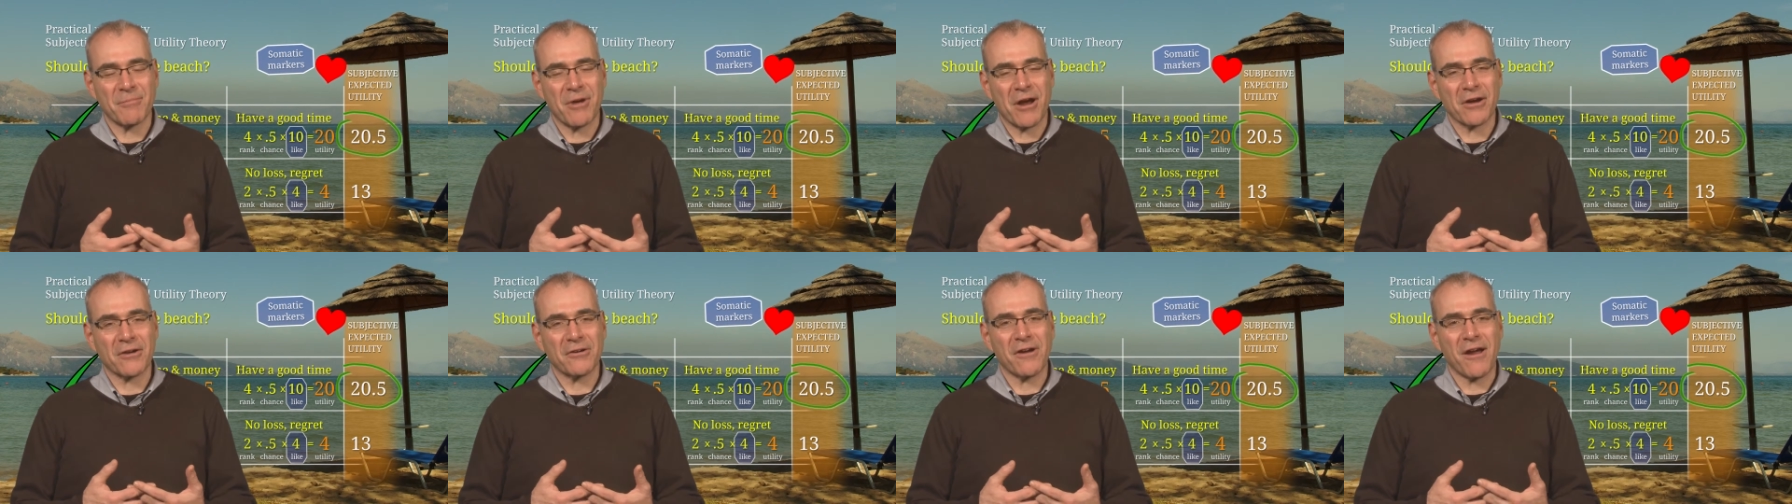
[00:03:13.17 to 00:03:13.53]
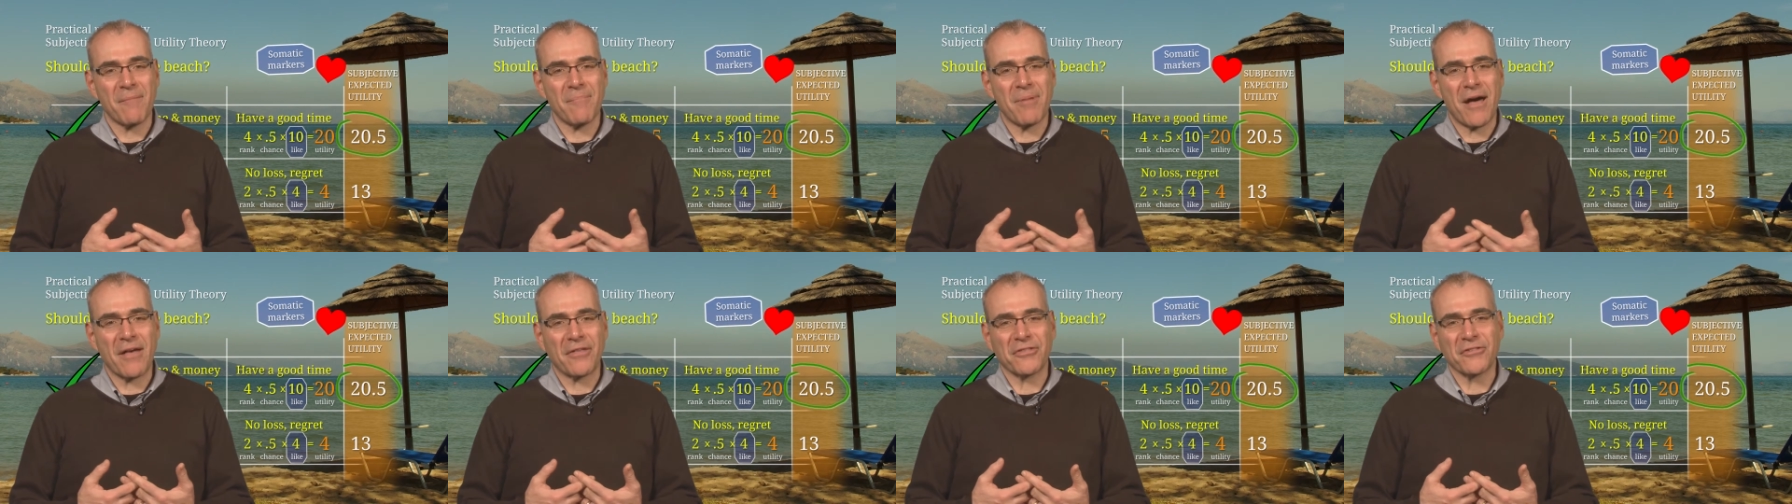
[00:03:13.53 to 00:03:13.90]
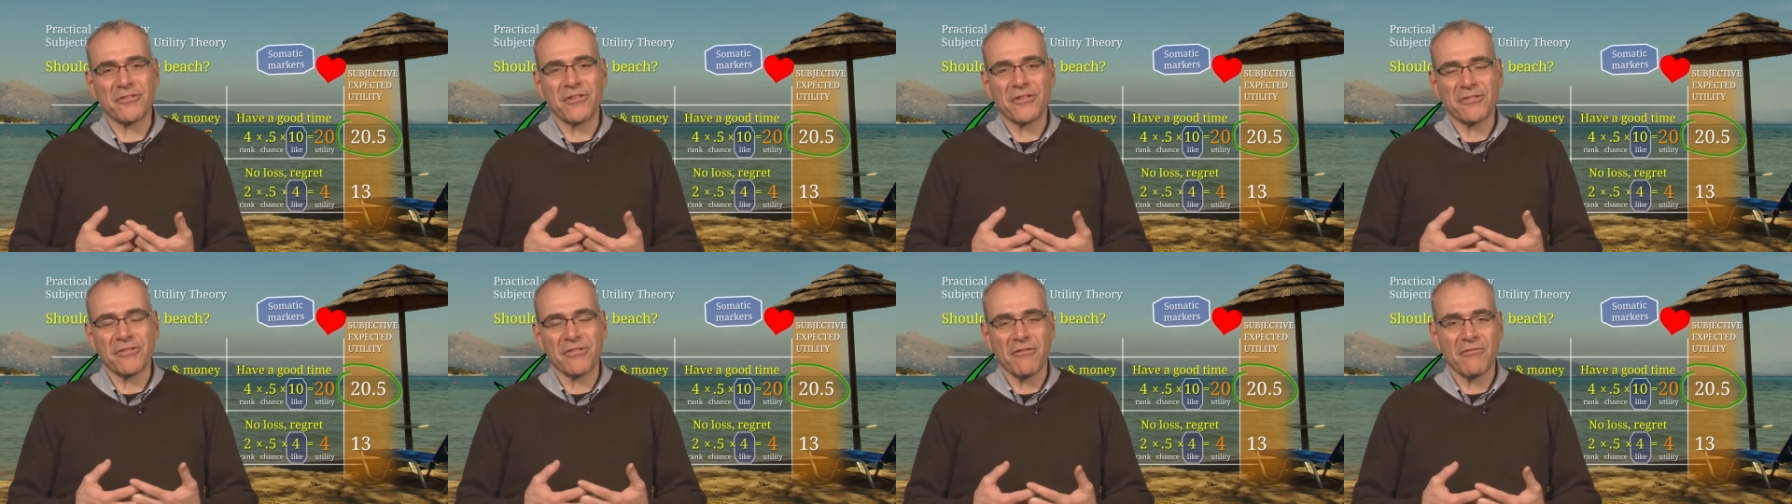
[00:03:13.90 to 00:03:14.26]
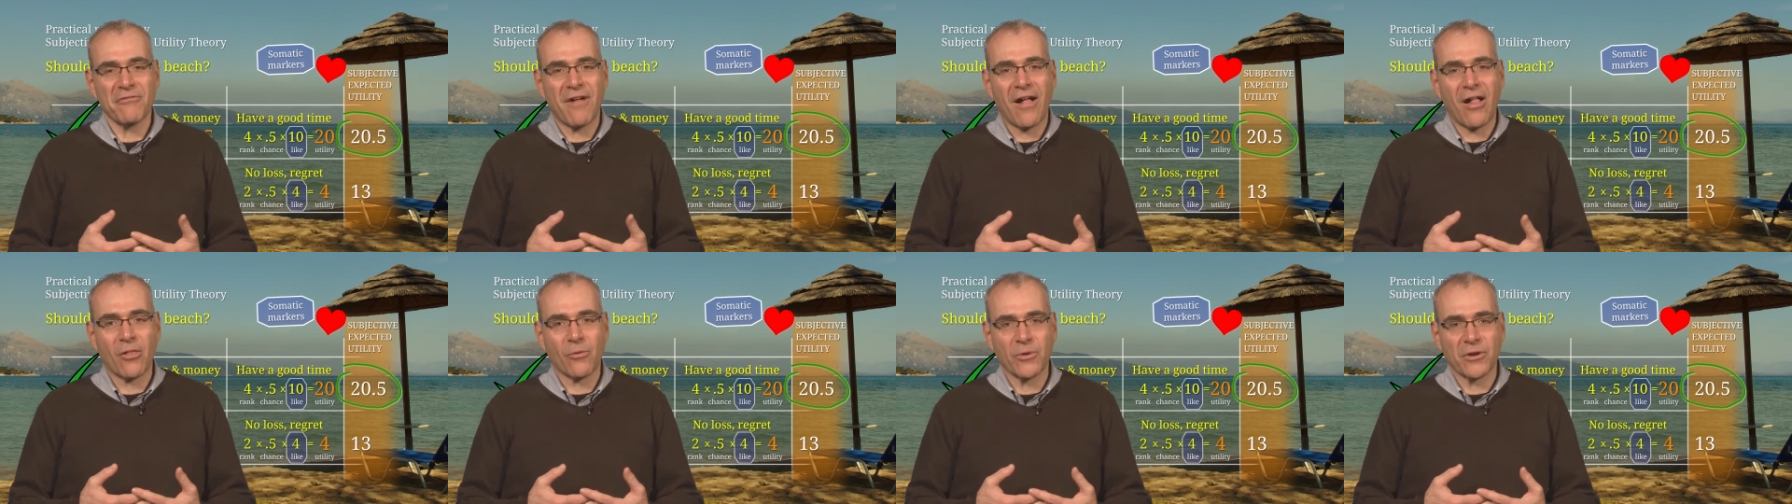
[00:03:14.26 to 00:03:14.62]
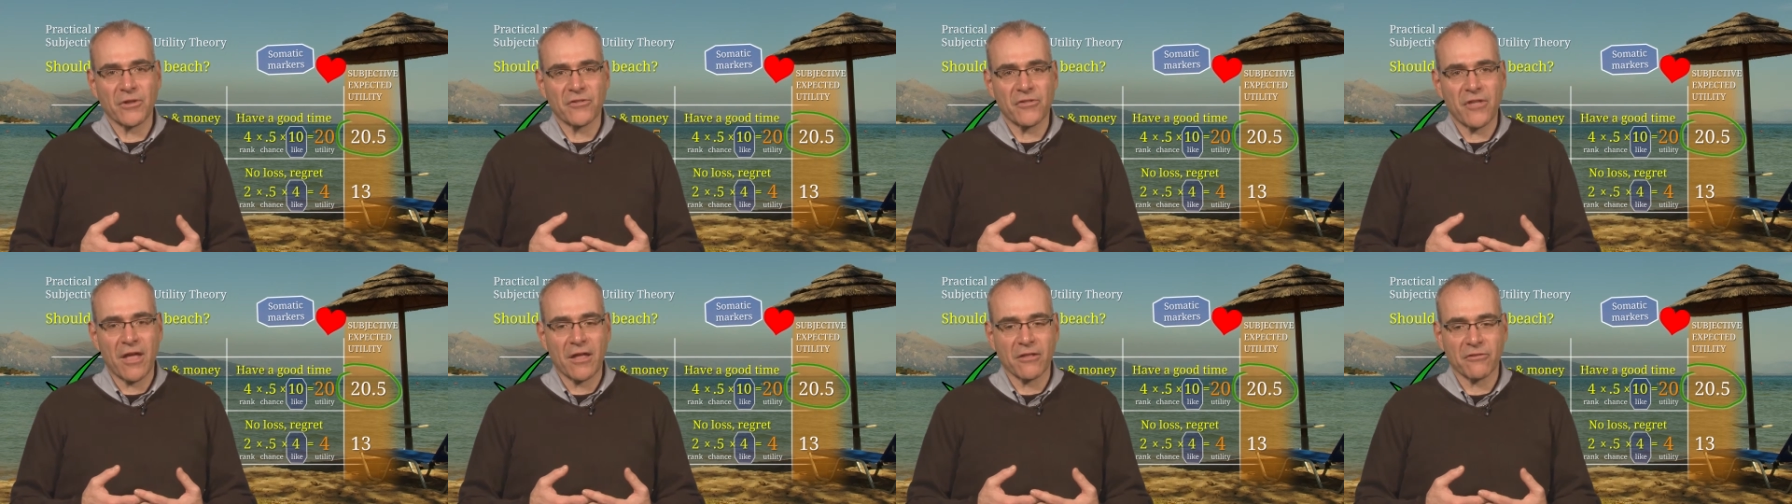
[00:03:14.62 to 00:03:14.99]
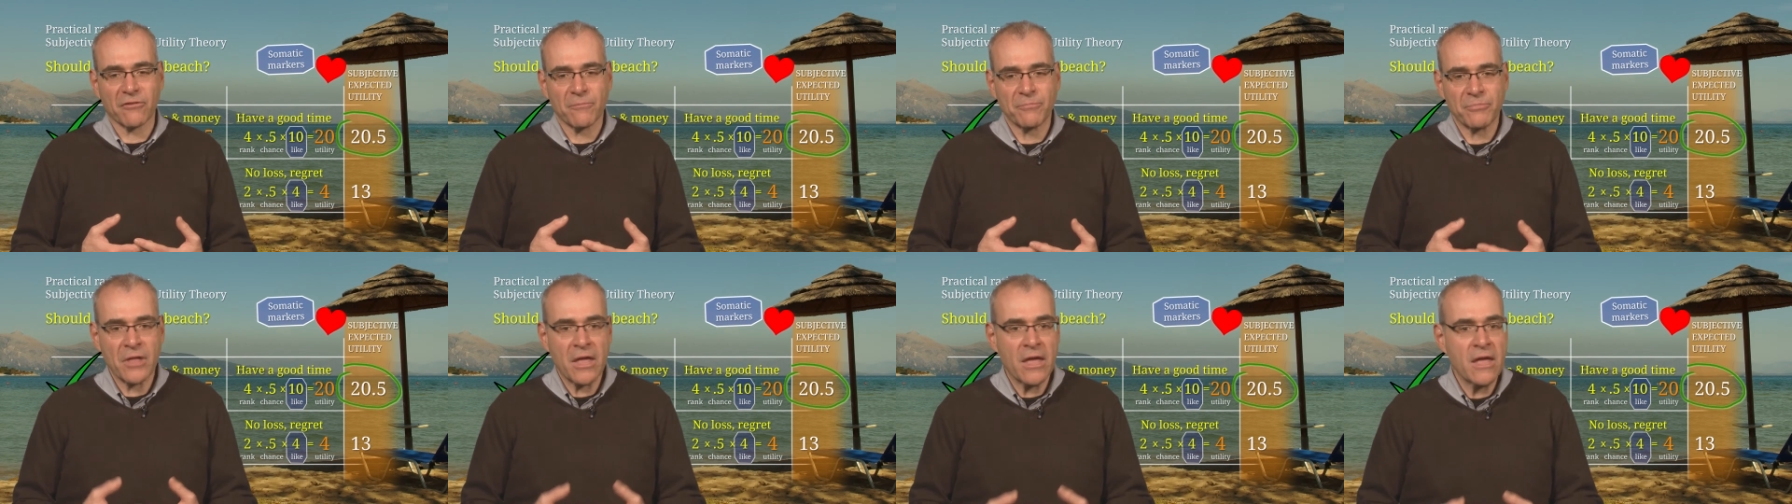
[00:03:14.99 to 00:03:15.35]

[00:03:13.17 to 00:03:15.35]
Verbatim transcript: marker hypothesis in the following sense.